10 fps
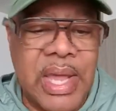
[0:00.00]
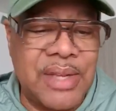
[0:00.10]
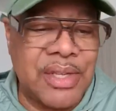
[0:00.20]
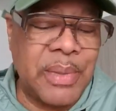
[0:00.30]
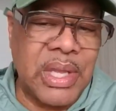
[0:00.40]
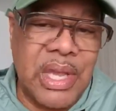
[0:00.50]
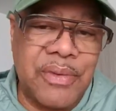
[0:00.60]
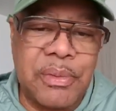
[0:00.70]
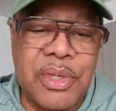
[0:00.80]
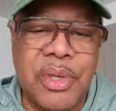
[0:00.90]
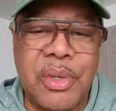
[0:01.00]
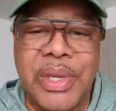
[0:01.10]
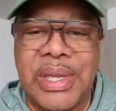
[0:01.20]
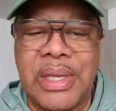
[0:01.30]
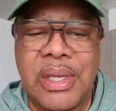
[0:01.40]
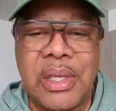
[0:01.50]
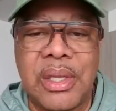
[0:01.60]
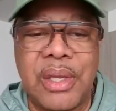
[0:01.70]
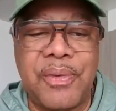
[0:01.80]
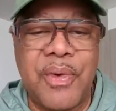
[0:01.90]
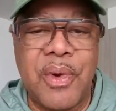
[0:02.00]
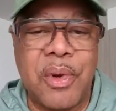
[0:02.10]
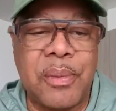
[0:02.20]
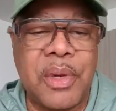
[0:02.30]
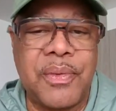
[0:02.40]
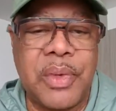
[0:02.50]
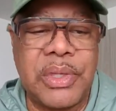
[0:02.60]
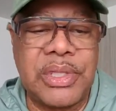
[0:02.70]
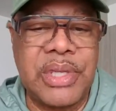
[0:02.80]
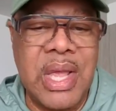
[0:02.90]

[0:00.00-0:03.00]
I'm going to give them to you in the form of which,